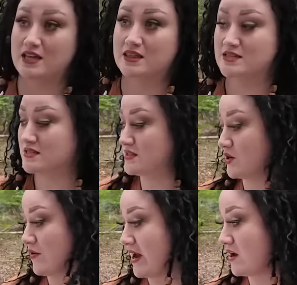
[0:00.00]
This is a
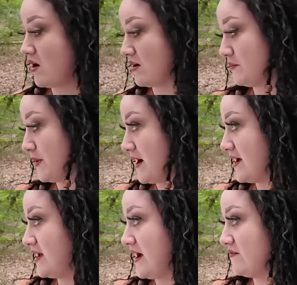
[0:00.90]
great car to
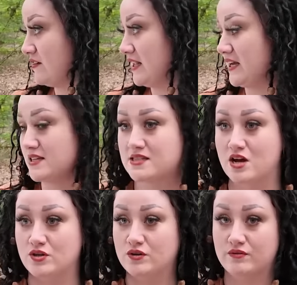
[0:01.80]
buy. I feel like it's
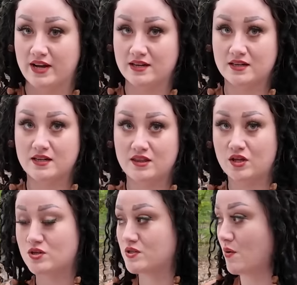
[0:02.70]
underrated.
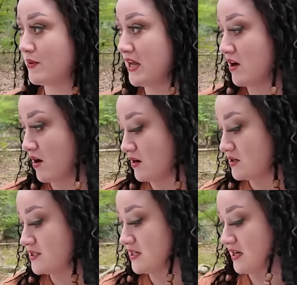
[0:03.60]
There's so many
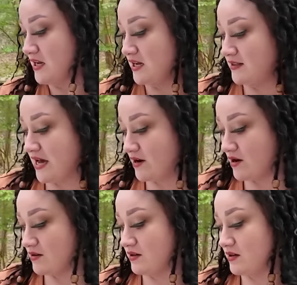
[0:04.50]
cars that
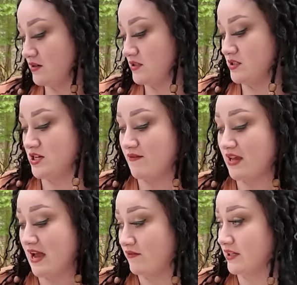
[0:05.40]
are the Chevy
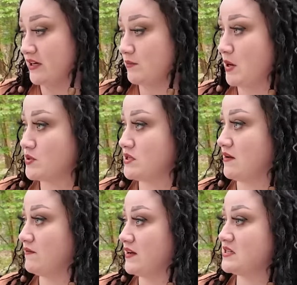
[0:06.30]
Cavalier posted
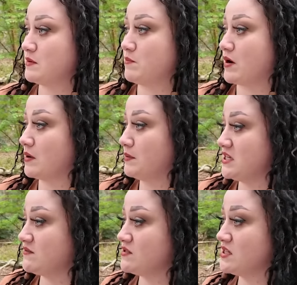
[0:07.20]
on Facebook
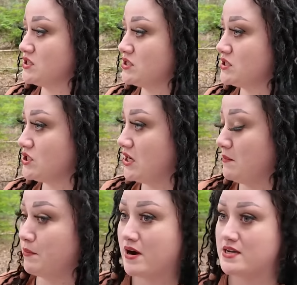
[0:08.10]
Marketplace for such a
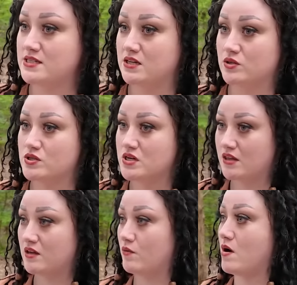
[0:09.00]
cheap price, and there's
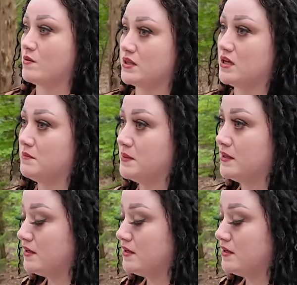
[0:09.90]
nothing wrong with them.